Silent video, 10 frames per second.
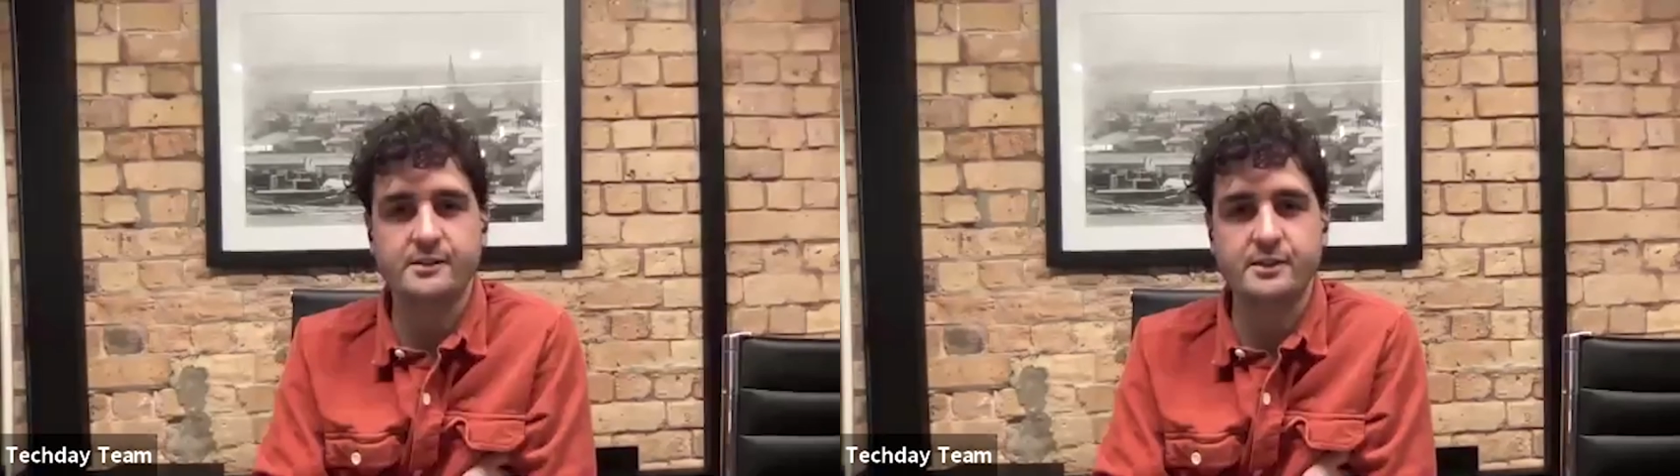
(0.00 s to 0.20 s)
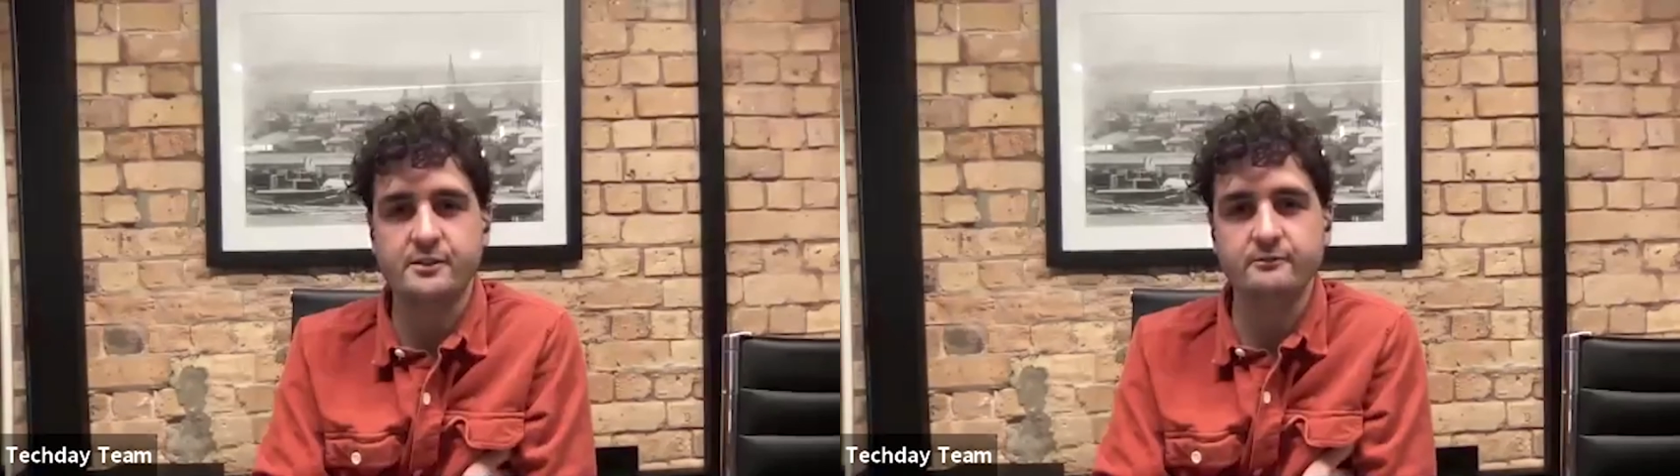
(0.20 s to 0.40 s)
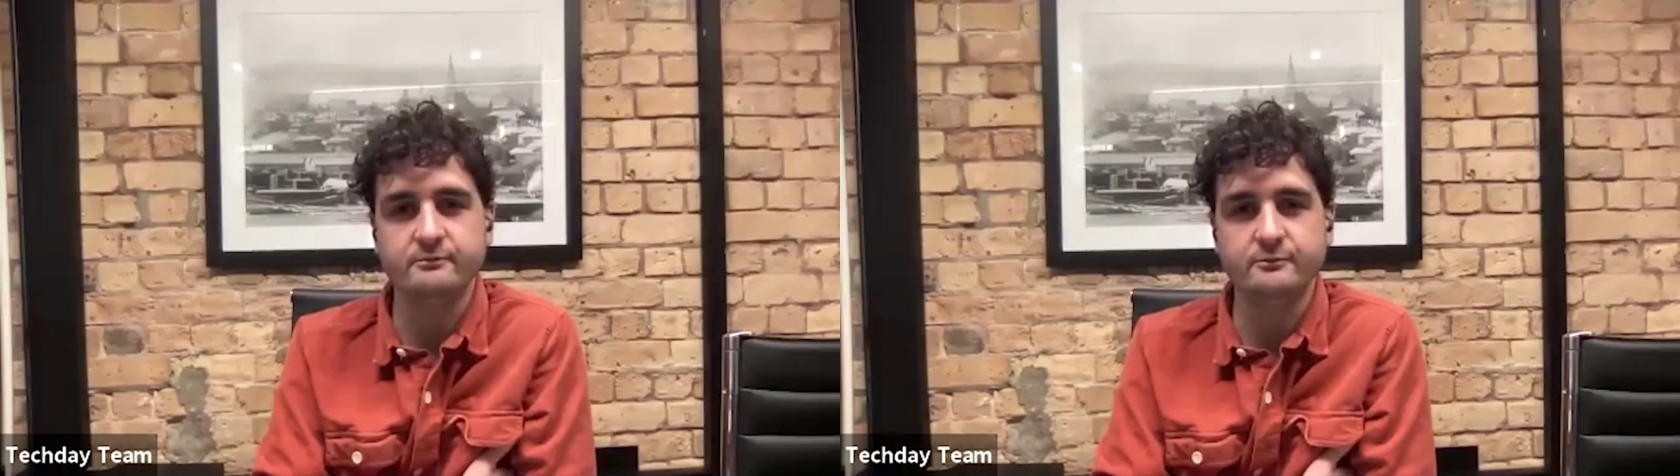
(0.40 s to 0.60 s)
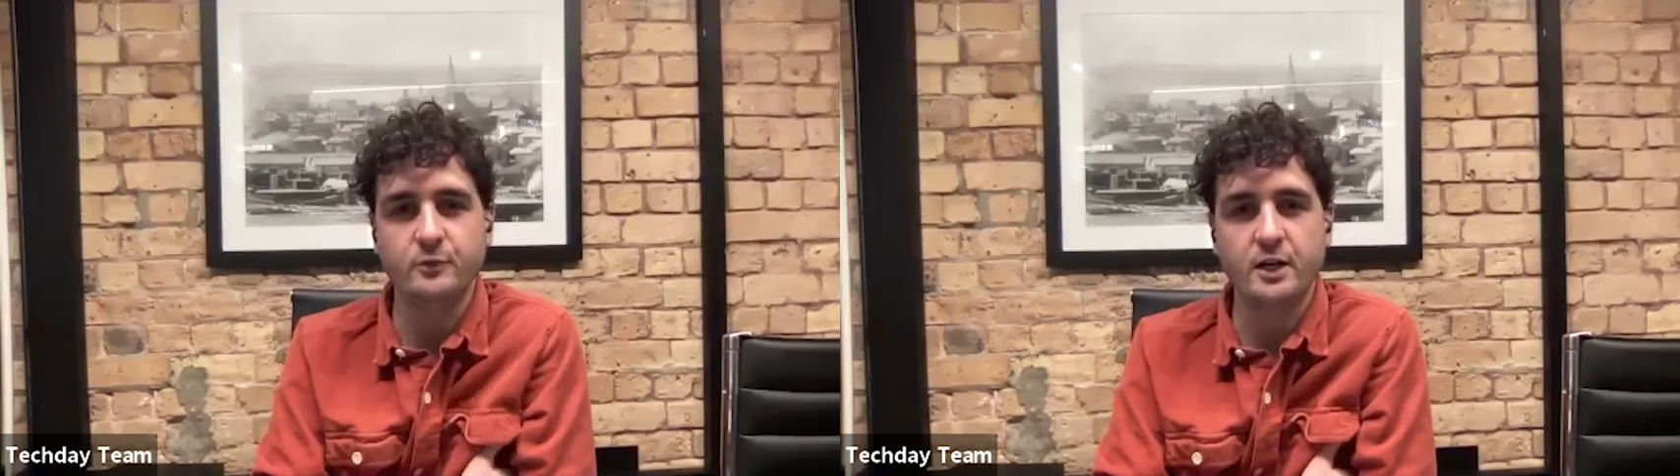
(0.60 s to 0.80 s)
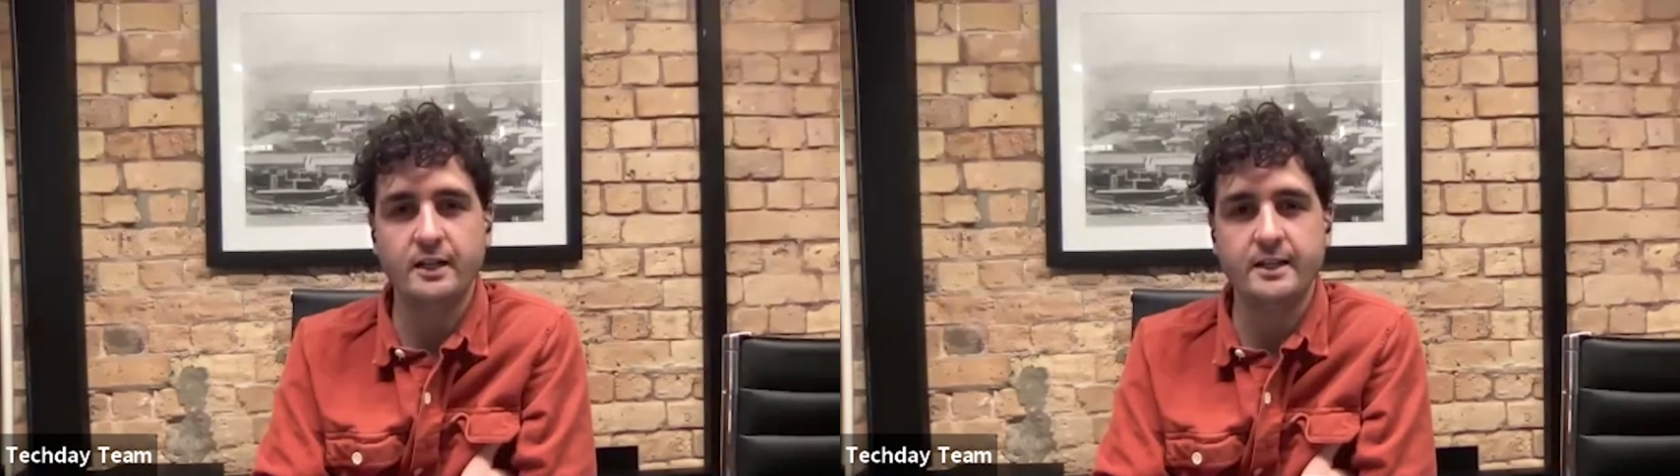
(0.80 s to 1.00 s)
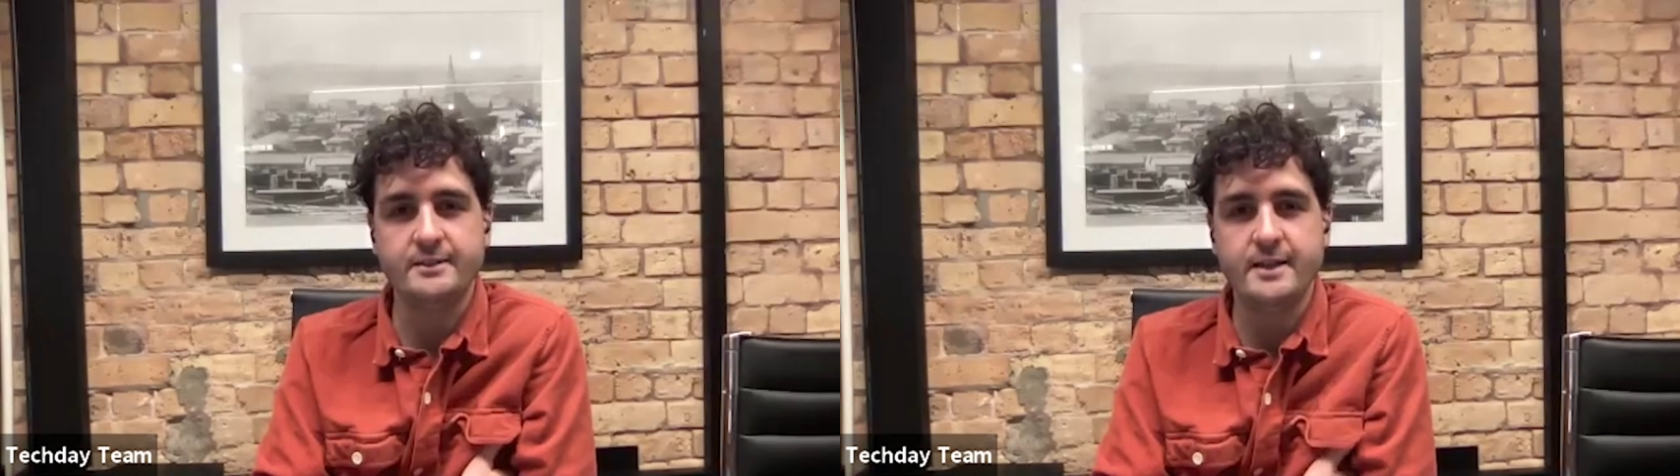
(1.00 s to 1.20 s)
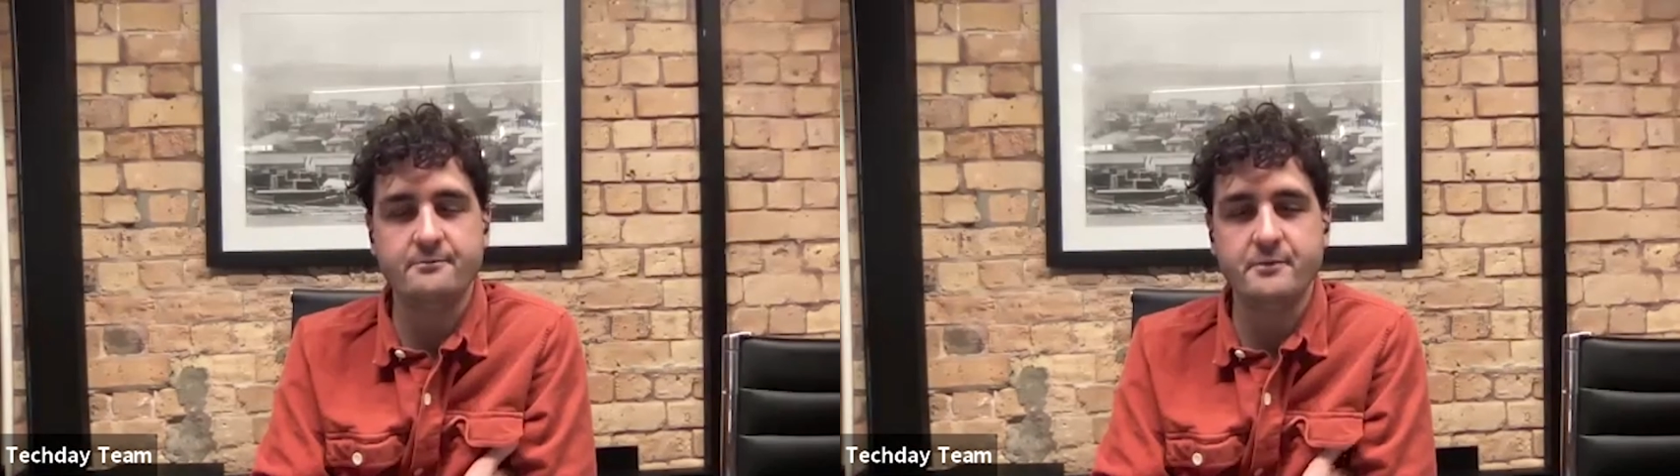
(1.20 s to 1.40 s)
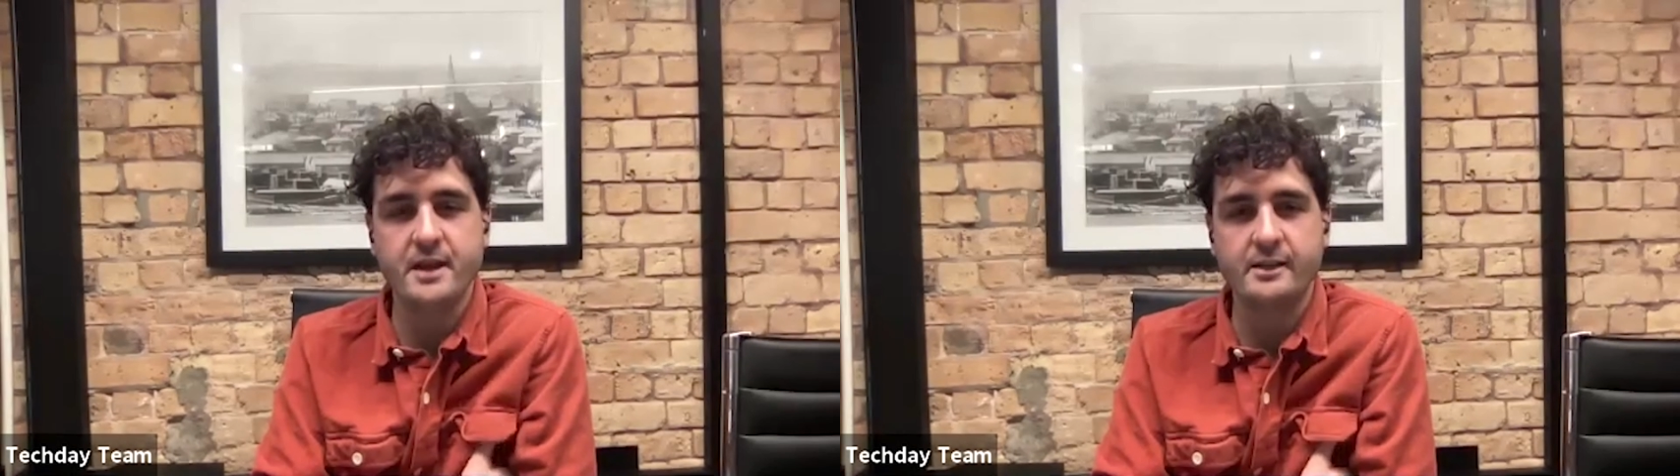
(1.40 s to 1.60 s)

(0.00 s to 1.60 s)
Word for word: Sounds good. Well, uh, yeah,